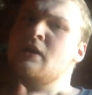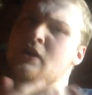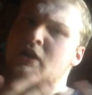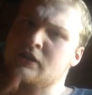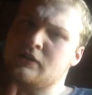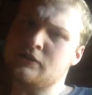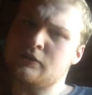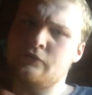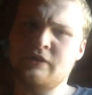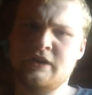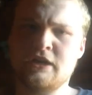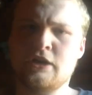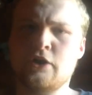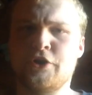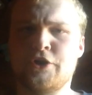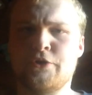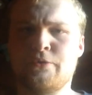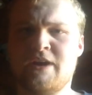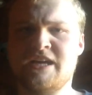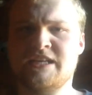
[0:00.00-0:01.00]
including
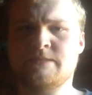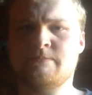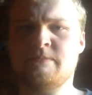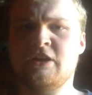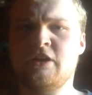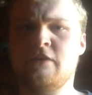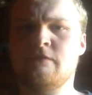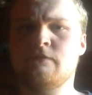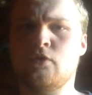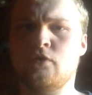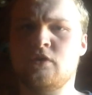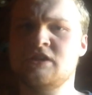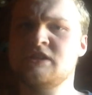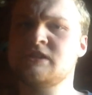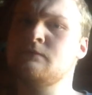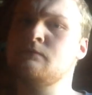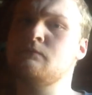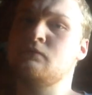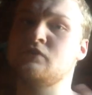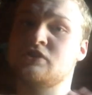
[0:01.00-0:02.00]
Cody Rasman, of
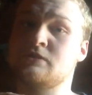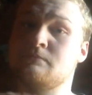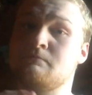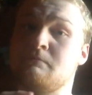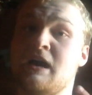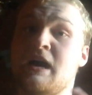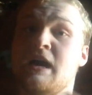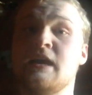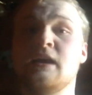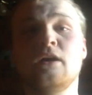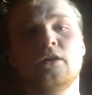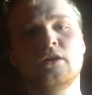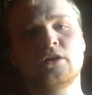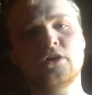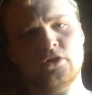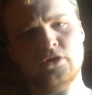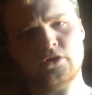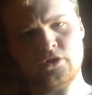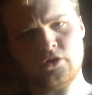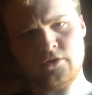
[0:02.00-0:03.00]
course, which is my
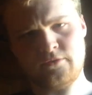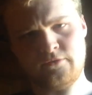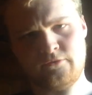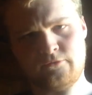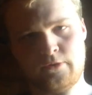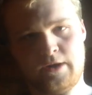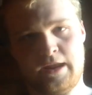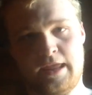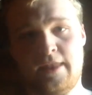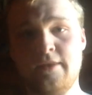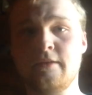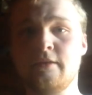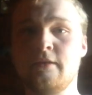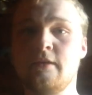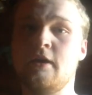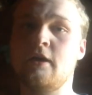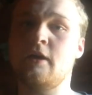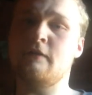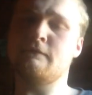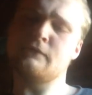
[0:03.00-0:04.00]
good friend.
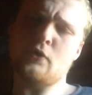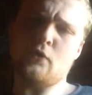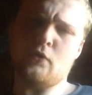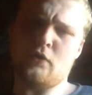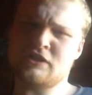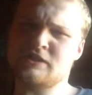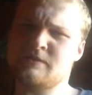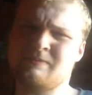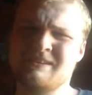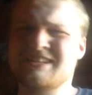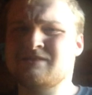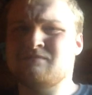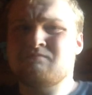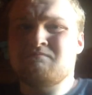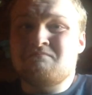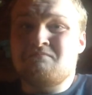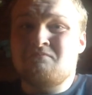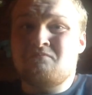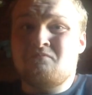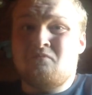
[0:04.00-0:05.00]
Of course, because
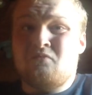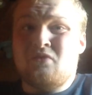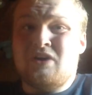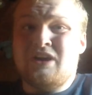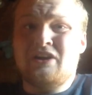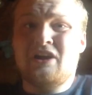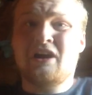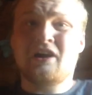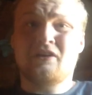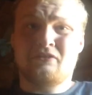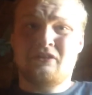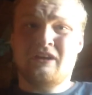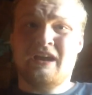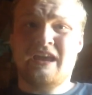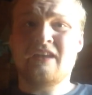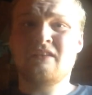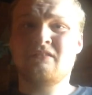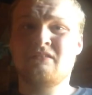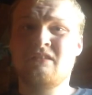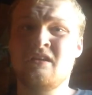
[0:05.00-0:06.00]
why not,
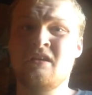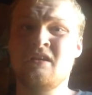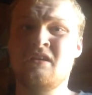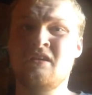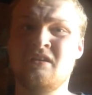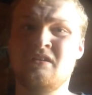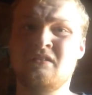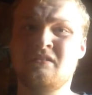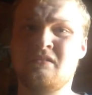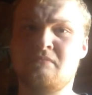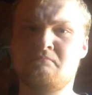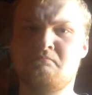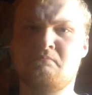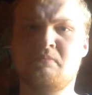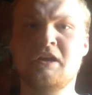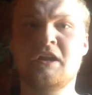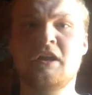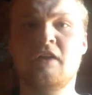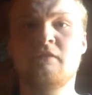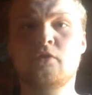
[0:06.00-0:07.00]
right?
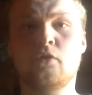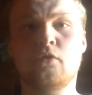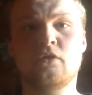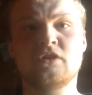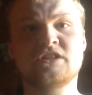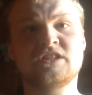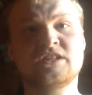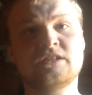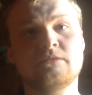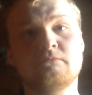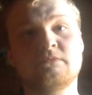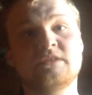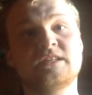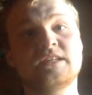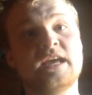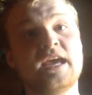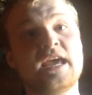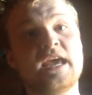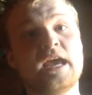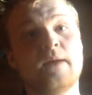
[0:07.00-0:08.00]
But of course,
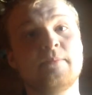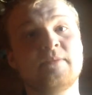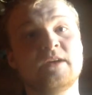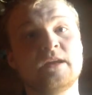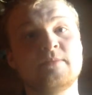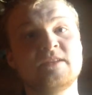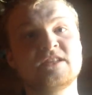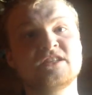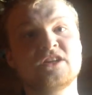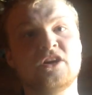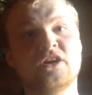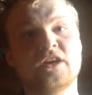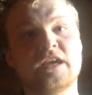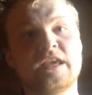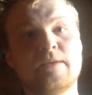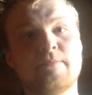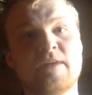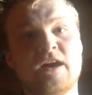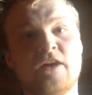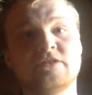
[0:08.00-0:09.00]
today I'm going to be talking
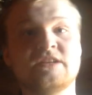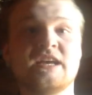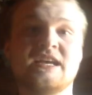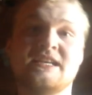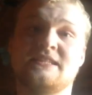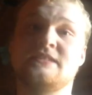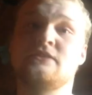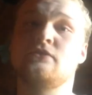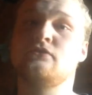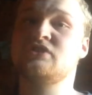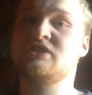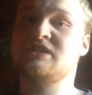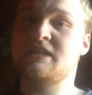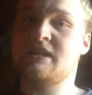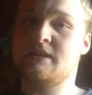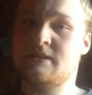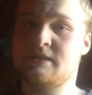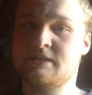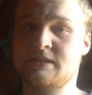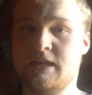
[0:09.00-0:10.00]
about, as you see
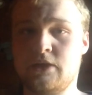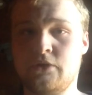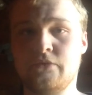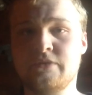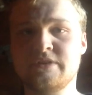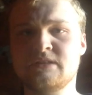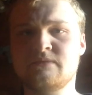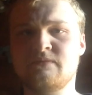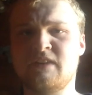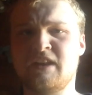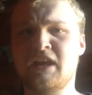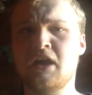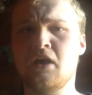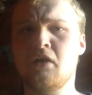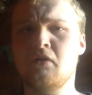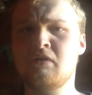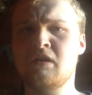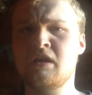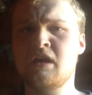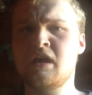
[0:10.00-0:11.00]
in the title of this
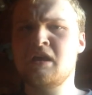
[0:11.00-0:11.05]
video,